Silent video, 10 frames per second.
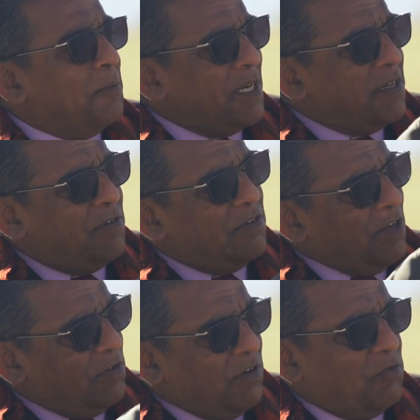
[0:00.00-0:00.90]
but uh,
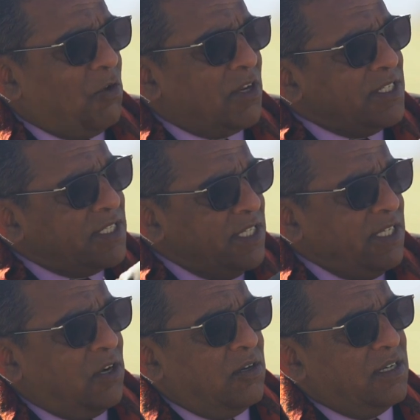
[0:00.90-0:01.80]
uh, what is
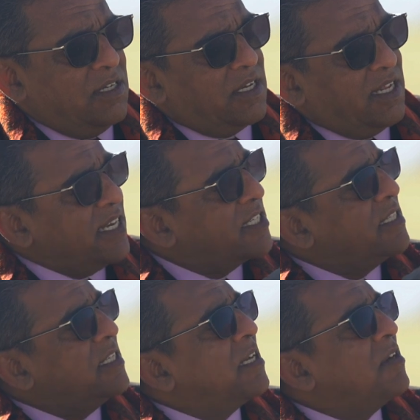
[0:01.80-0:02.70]
the uh,
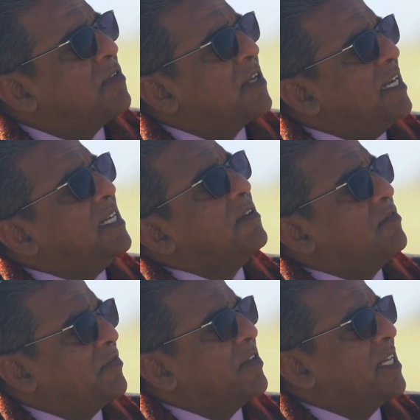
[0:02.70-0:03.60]
connection there of the
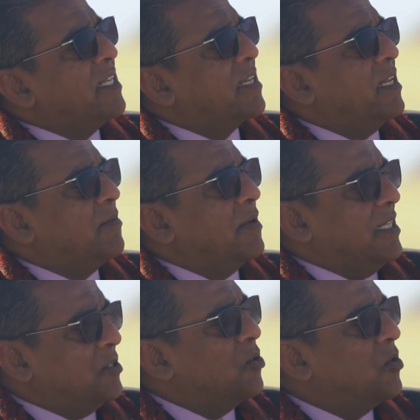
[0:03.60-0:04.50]
1959 claim
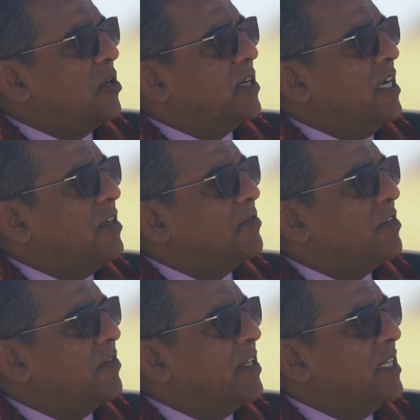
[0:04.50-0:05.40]
line so called
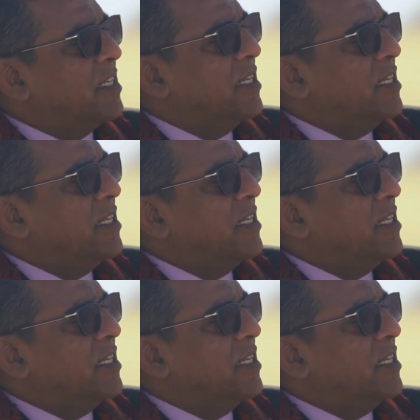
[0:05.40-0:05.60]
1959